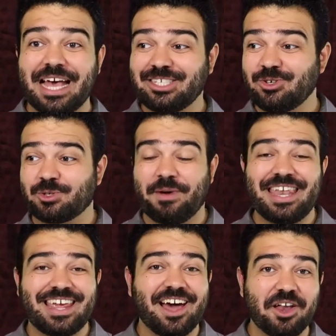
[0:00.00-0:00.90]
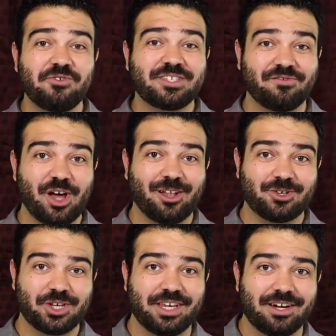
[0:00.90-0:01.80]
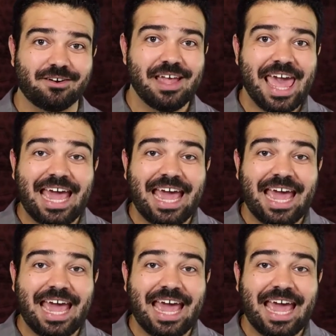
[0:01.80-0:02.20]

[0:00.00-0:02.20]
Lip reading: has you spending hundreds of dollars a year